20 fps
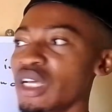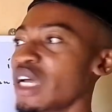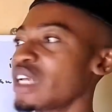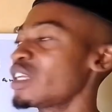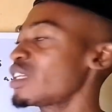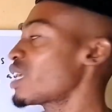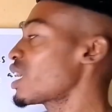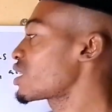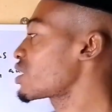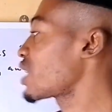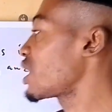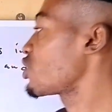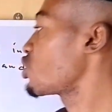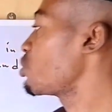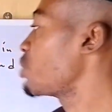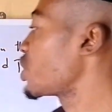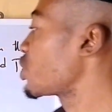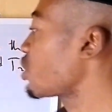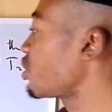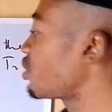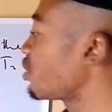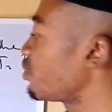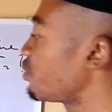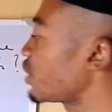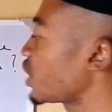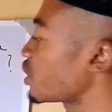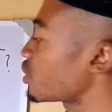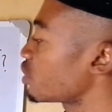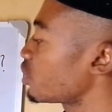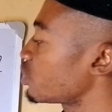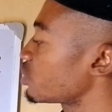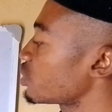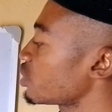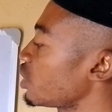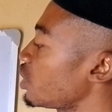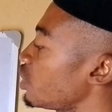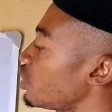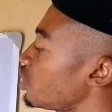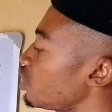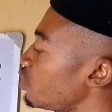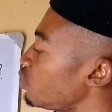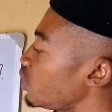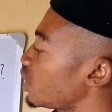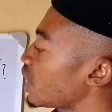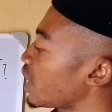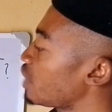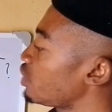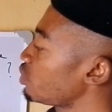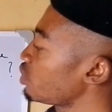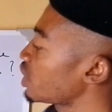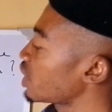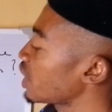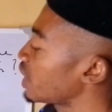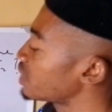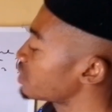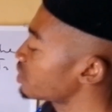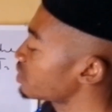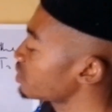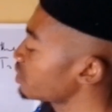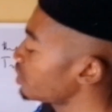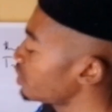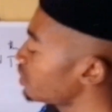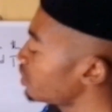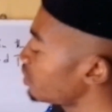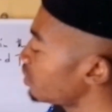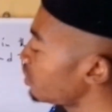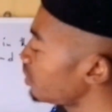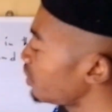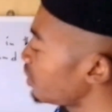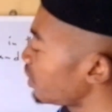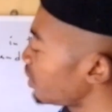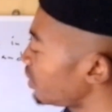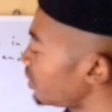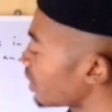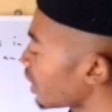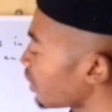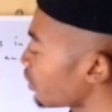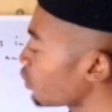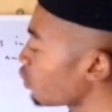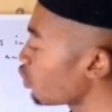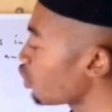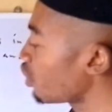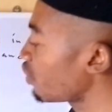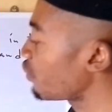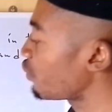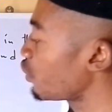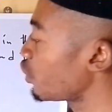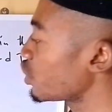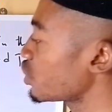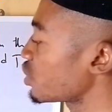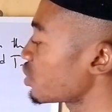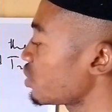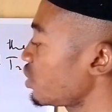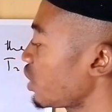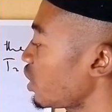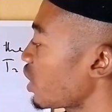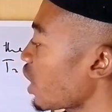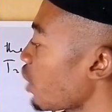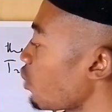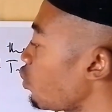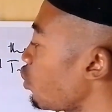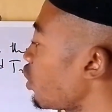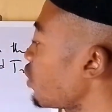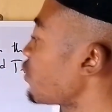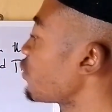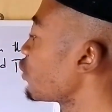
And in that triangle method of vectors, we can look at the downward force. The downward